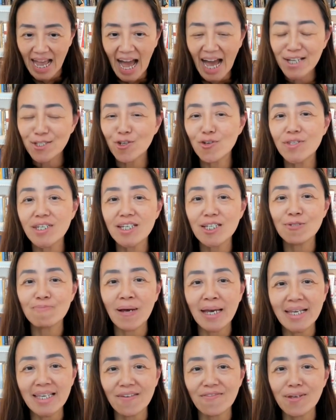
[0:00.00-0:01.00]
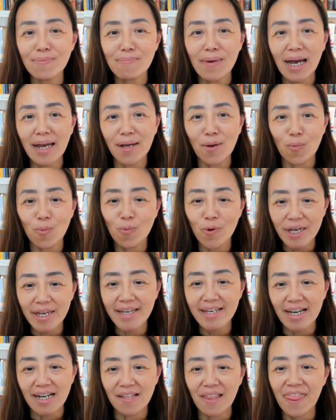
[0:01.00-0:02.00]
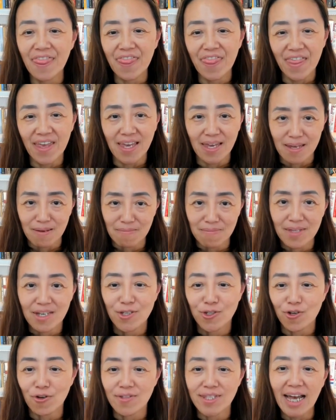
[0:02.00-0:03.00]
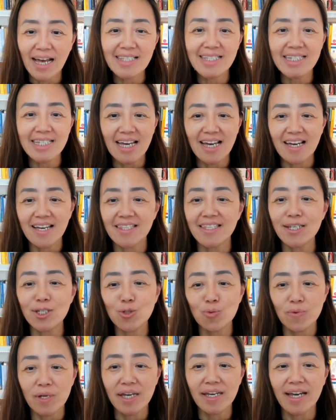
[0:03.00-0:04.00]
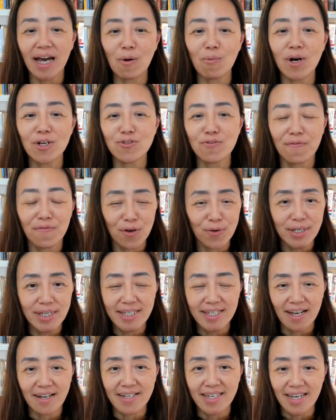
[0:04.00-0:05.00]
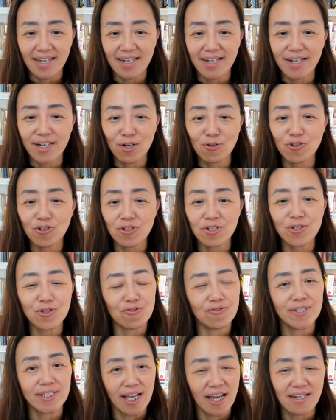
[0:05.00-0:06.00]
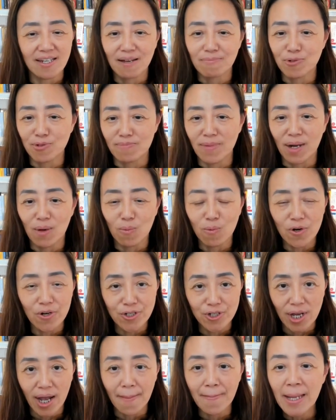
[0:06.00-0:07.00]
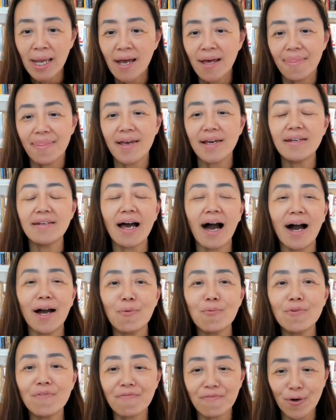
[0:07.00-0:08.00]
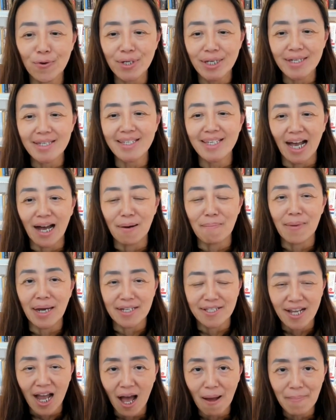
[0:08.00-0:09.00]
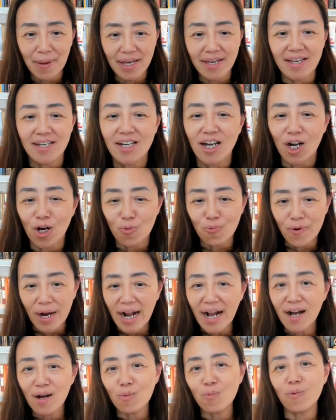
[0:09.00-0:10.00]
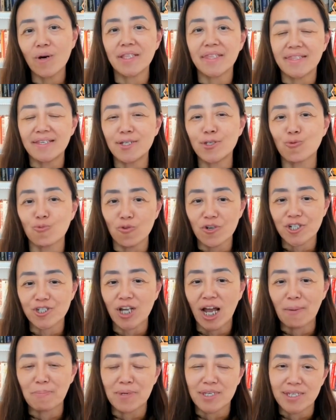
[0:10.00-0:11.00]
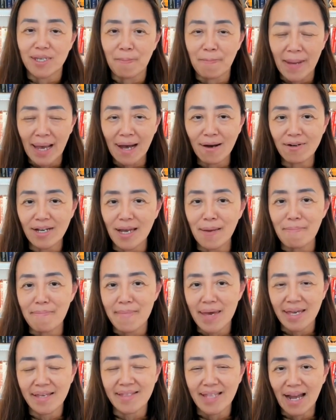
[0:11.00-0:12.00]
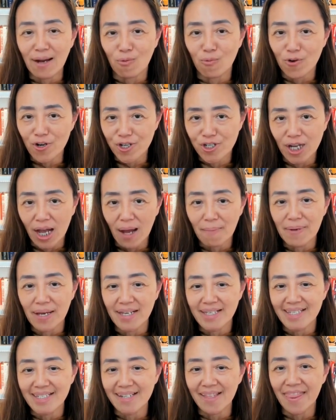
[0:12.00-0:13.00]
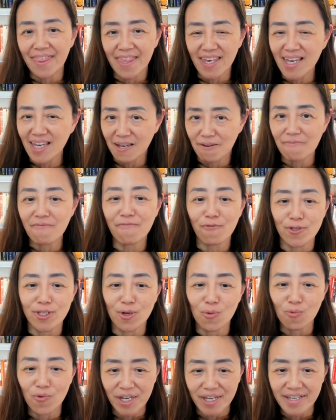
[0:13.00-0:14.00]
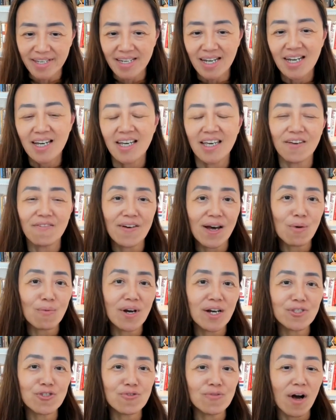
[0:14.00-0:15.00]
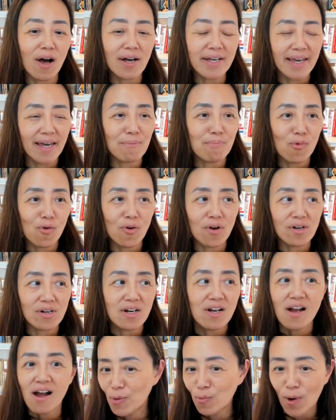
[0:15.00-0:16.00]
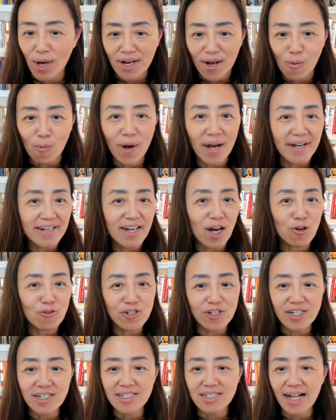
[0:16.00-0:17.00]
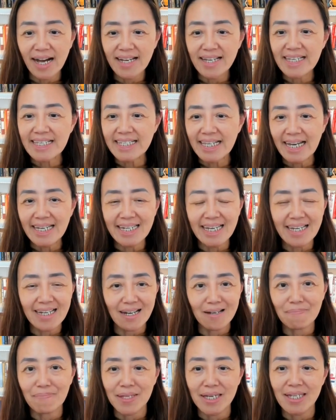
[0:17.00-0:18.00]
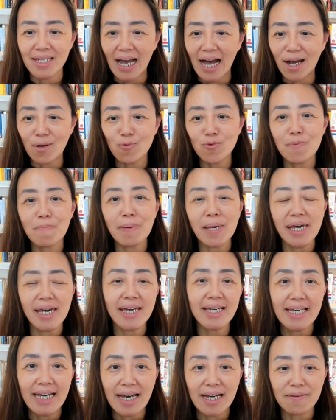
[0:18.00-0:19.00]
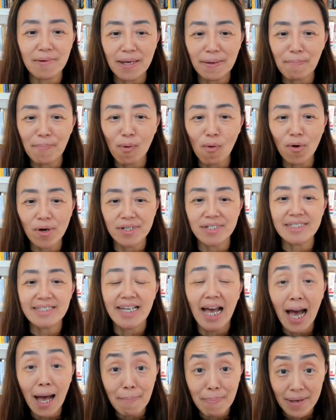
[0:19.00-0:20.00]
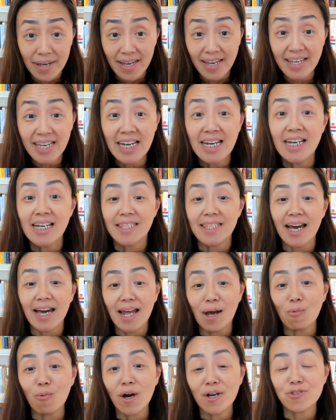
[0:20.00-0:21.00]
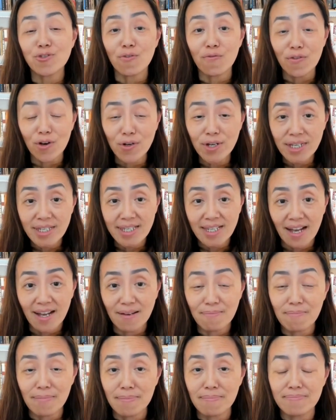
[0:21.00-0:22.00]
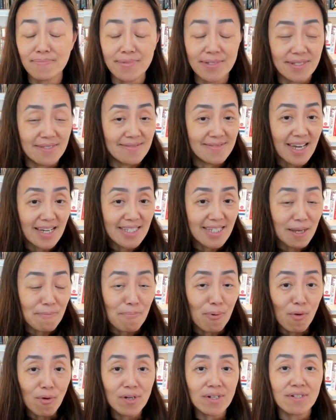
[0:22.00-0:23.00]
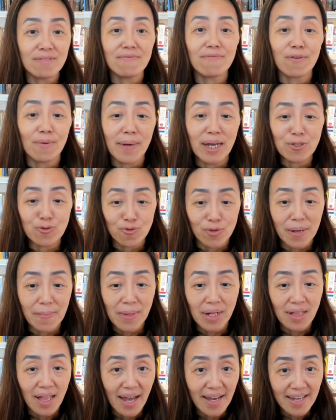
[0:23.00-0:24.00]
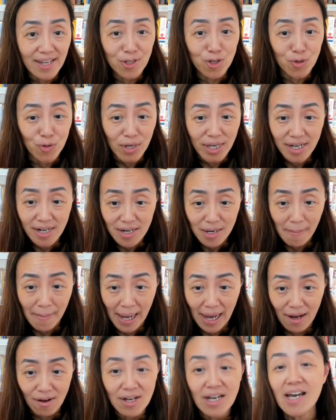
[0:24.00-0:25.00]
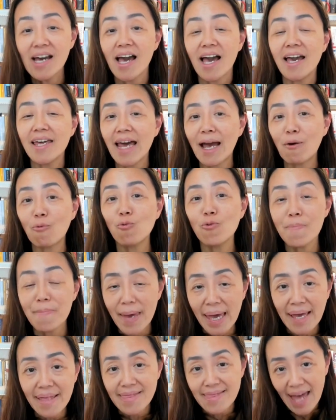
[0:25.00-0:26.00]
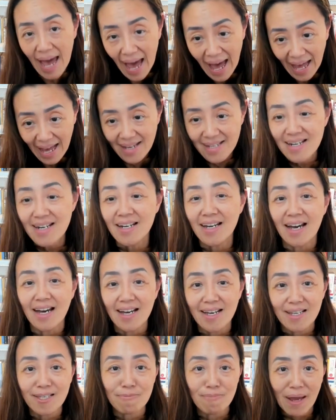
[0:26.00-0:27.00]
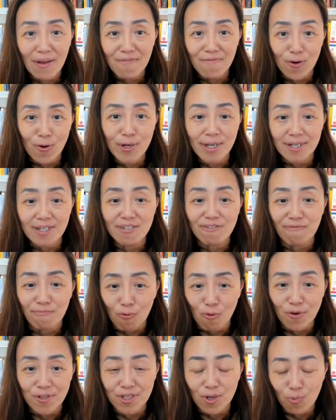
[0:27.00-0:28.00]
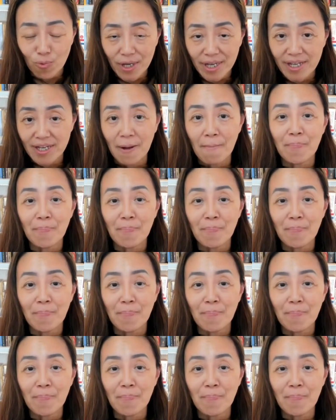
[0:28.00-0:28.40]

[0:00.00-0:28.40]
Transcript: I do this by giving my week a theme. So let's say this week I want to focus on getting coaches to sign up to my workshop. Then I would focus on my topic around what this workshop is about and make that workshop as the theme for the week. If I want to get more one-on-one coaching clients signing up, then I would pick an important topic that I want to focus on that's important for my dream client to hear about, and I would make that as my focus for the week.